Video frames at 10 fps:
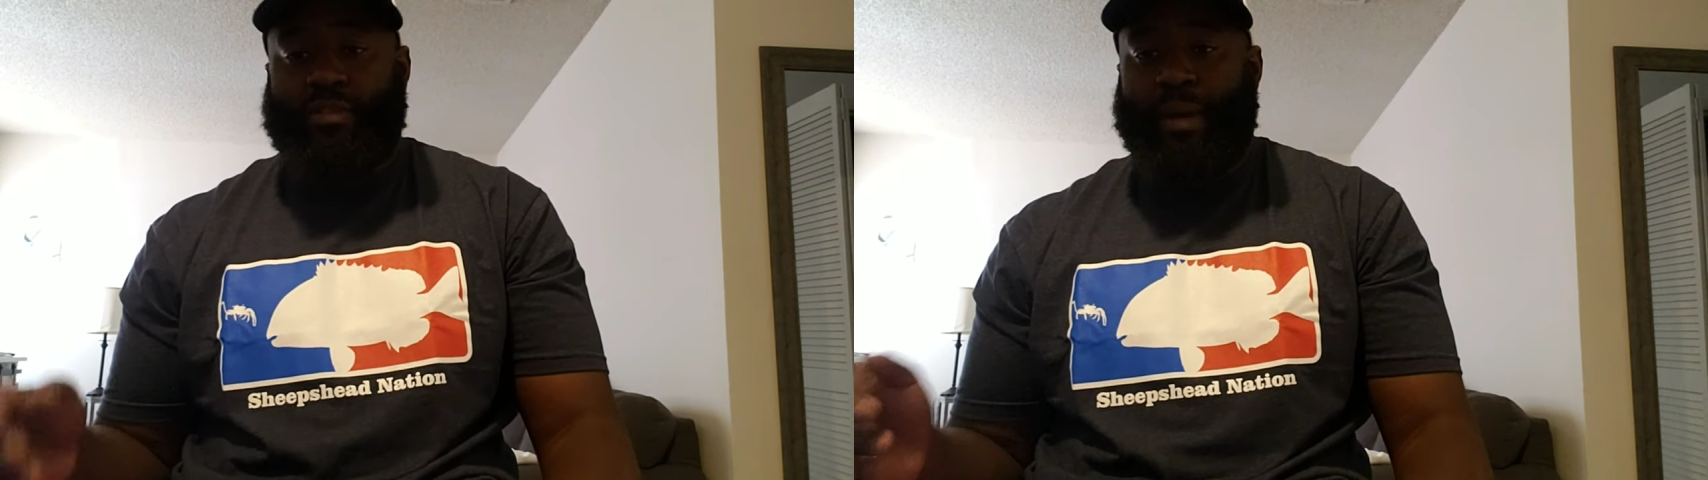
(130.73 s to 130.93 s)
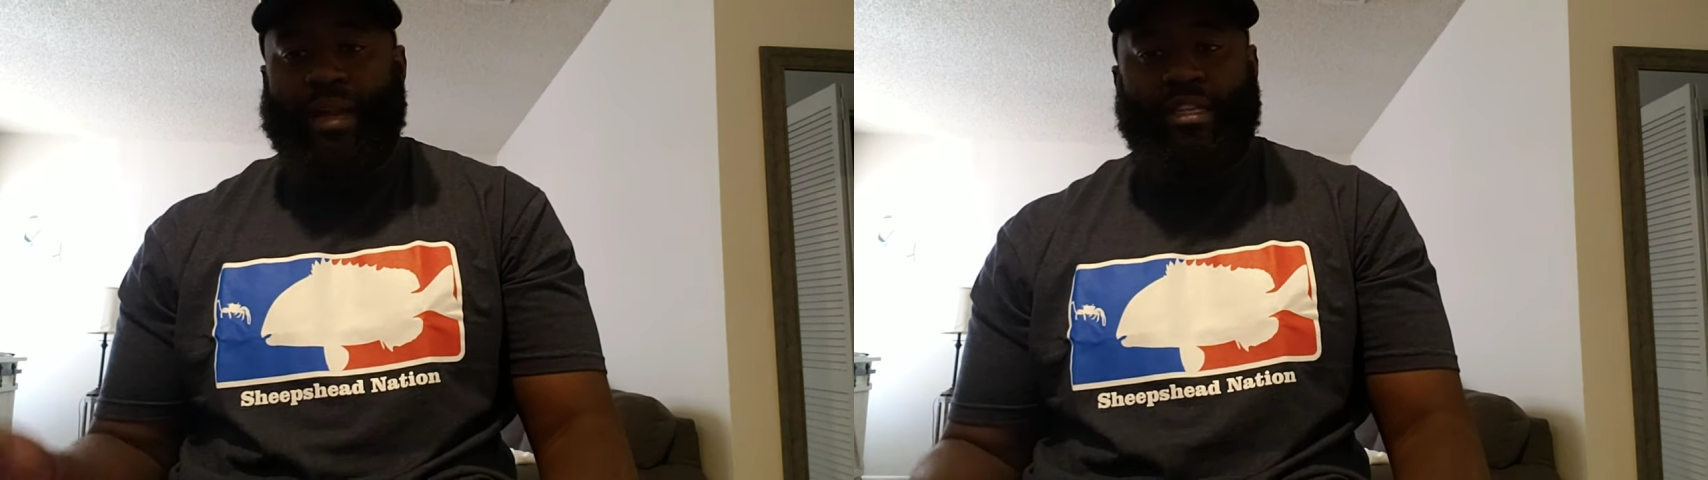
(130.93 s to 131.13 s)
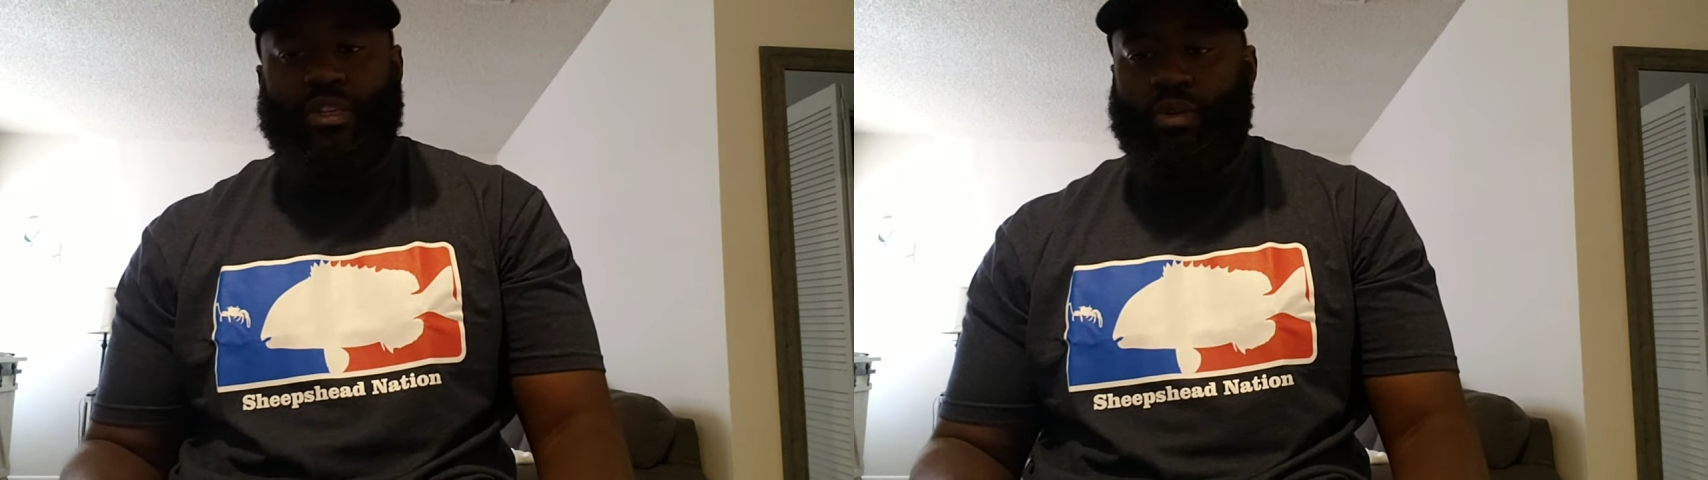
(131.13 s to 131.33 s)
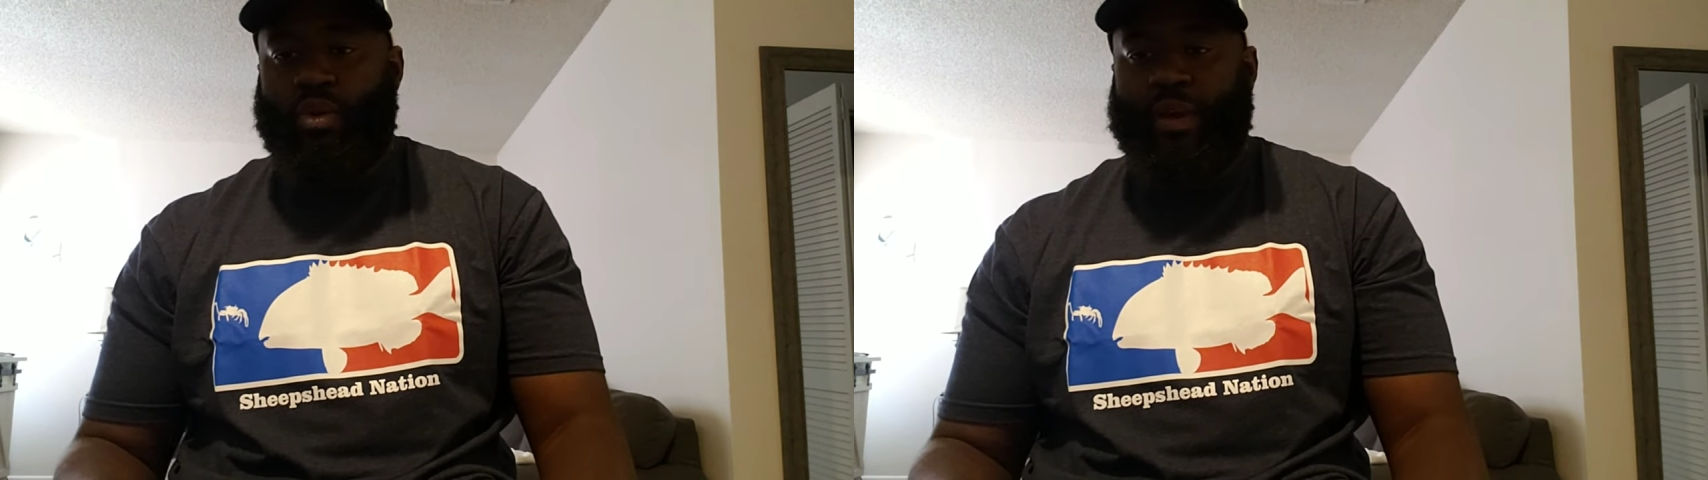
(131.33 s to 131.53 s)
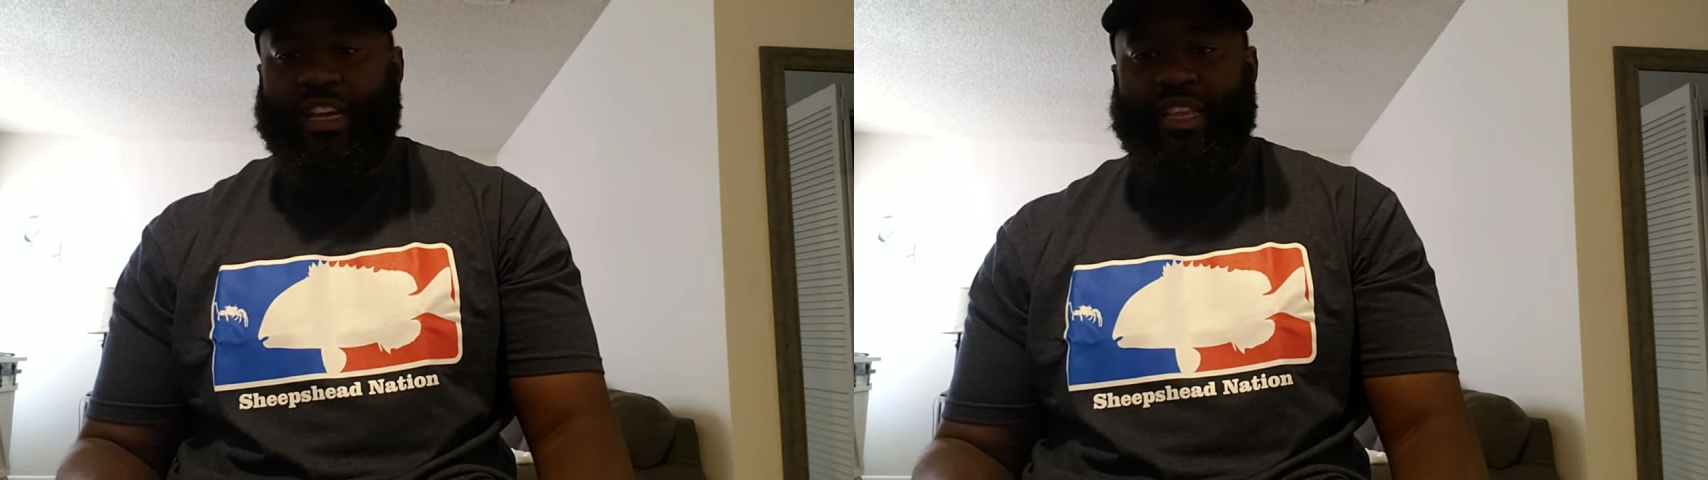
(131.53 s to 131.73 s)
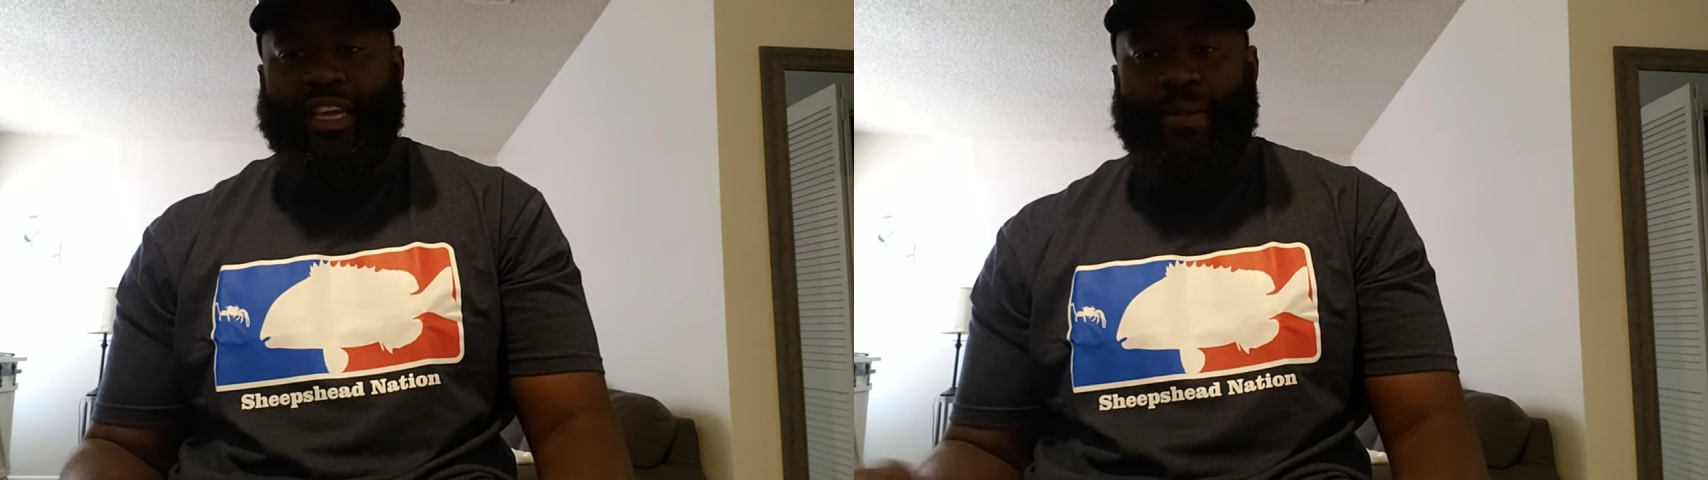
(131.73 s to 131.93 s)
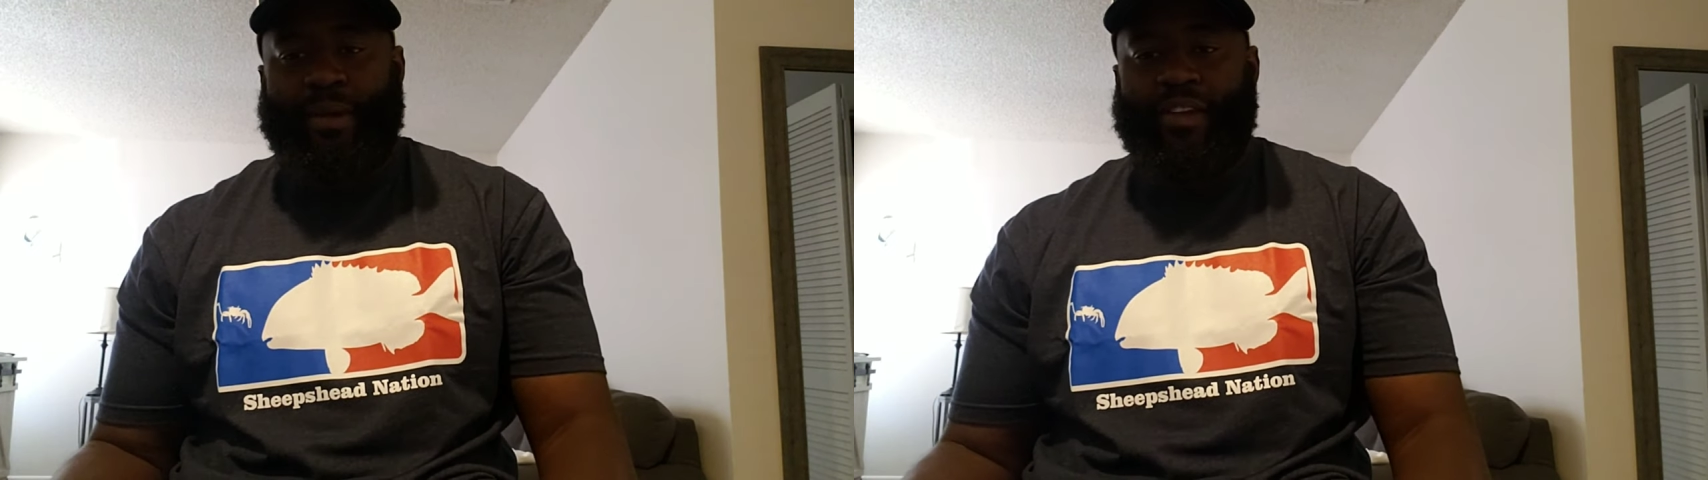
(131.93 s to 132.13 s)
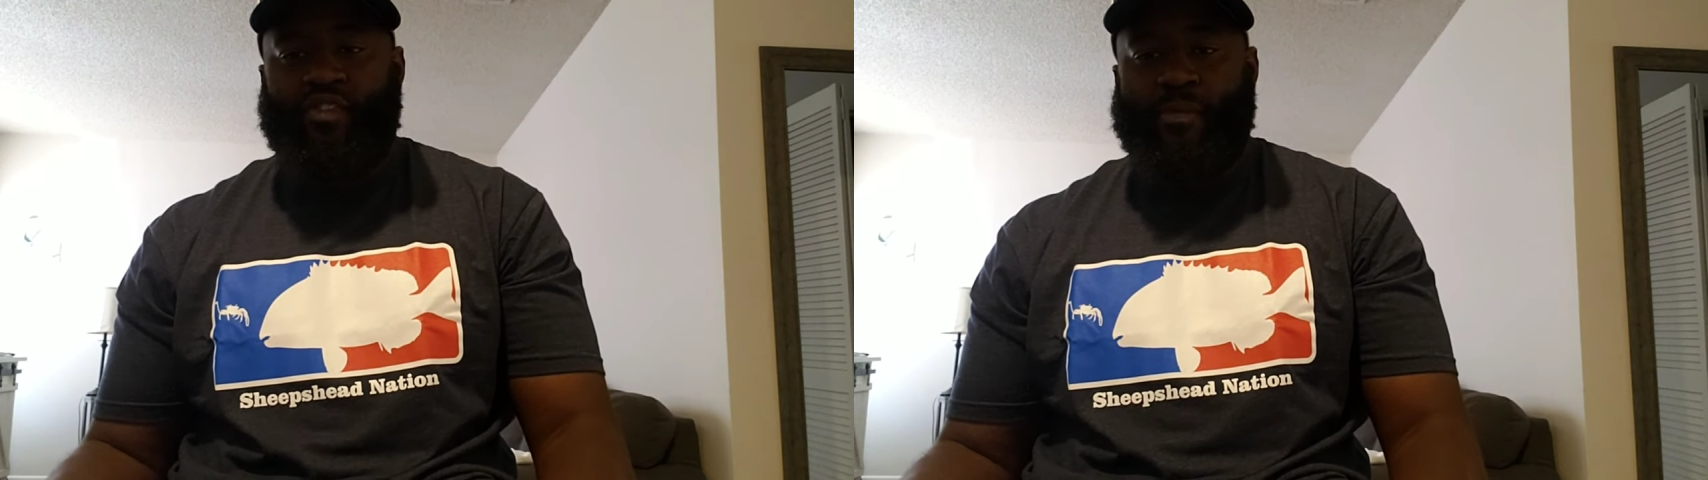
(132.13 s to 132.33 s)
responding so quickly,
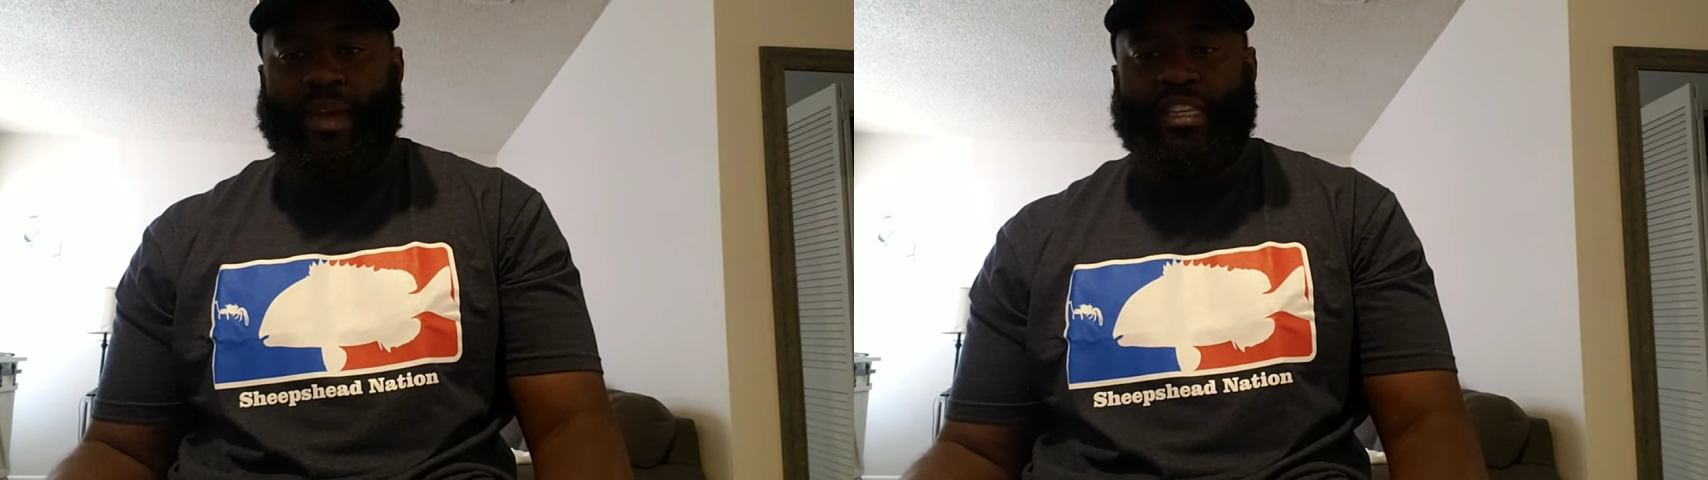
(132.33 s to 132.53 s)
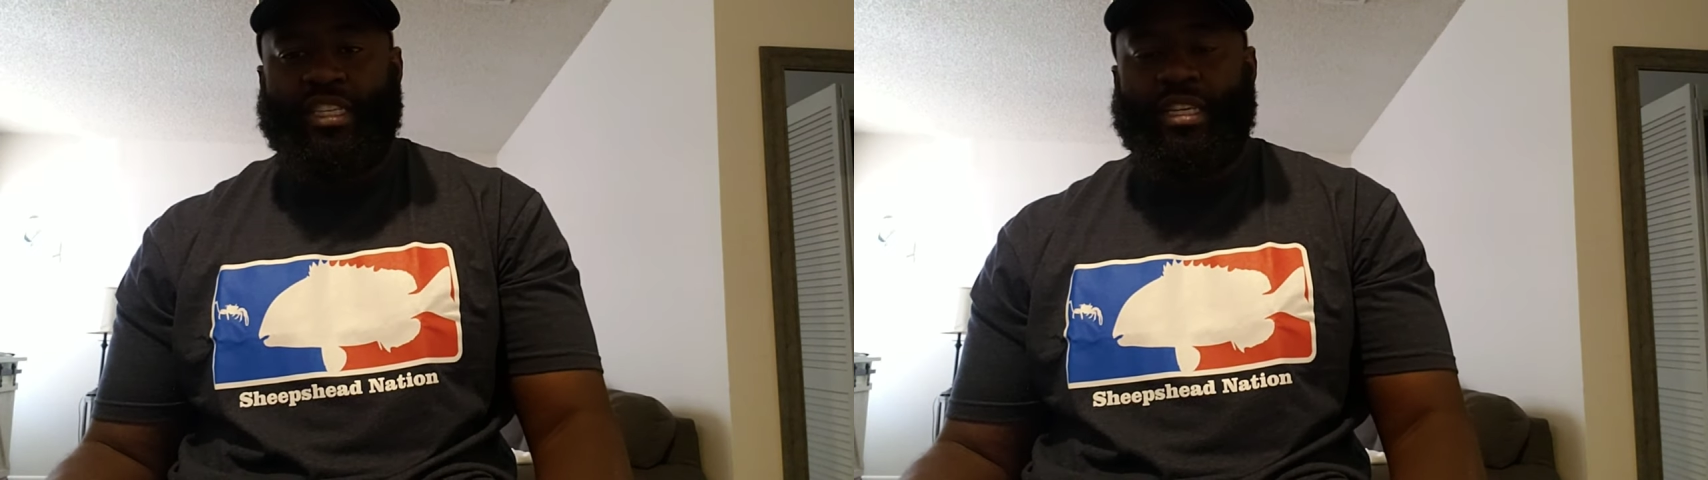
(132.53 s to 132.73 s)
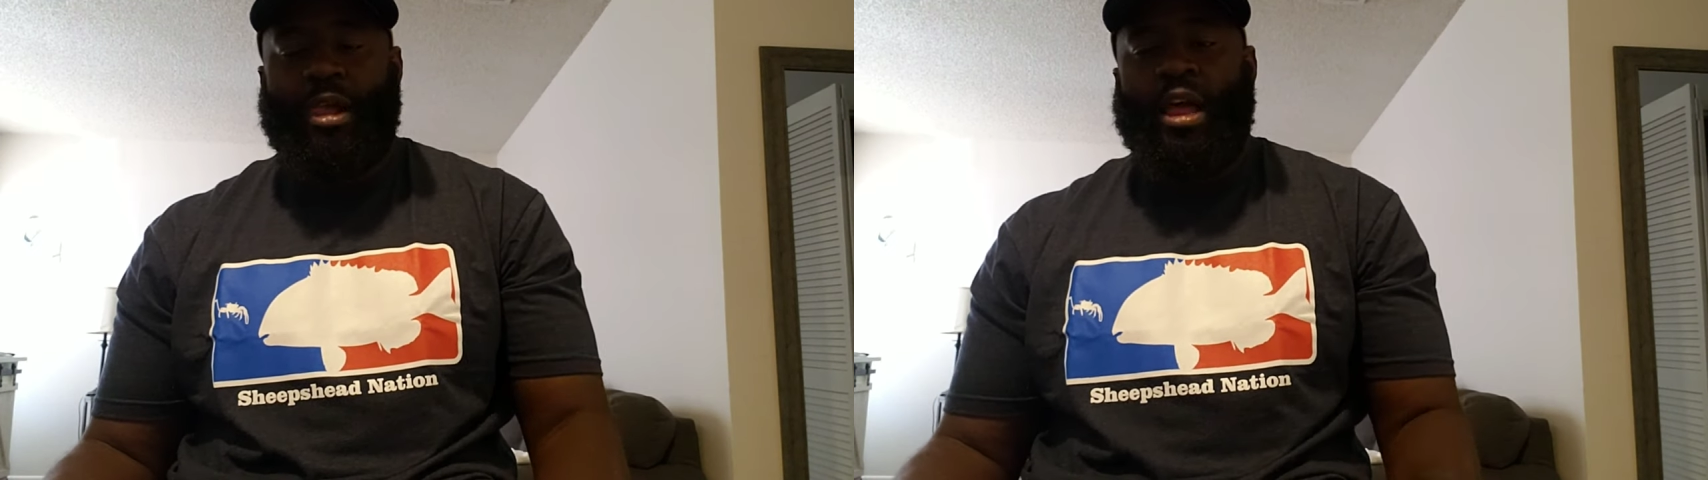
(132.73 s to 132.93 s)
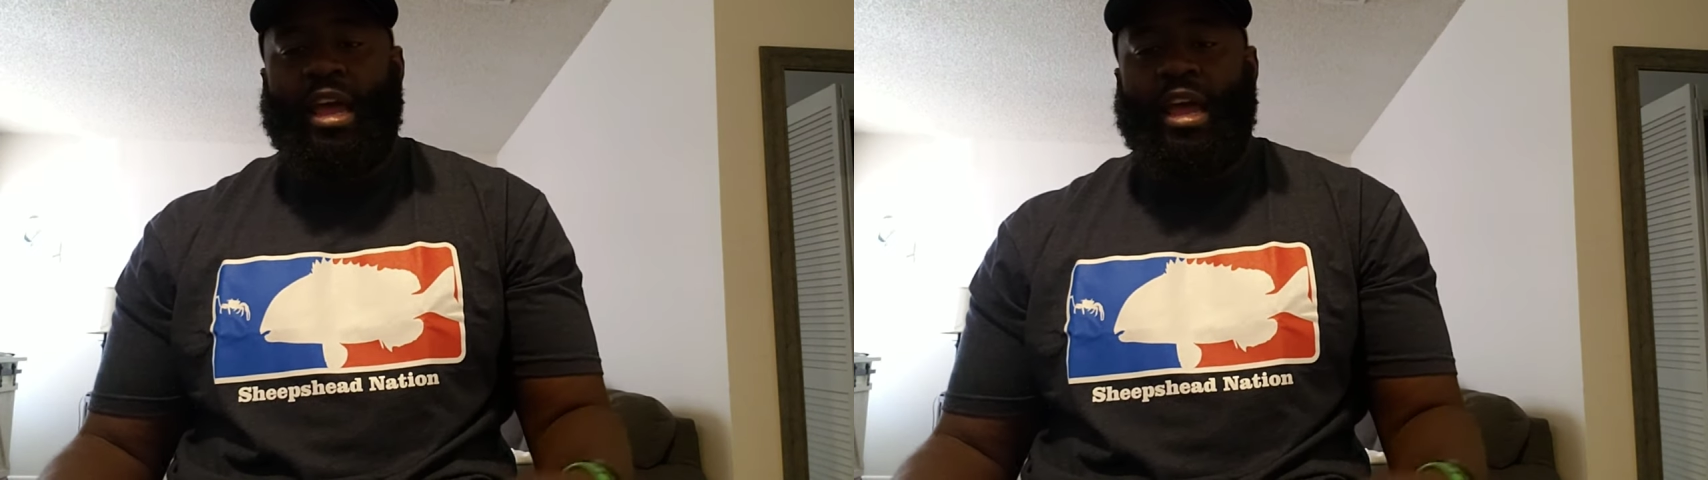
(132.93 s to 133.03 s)
get my information,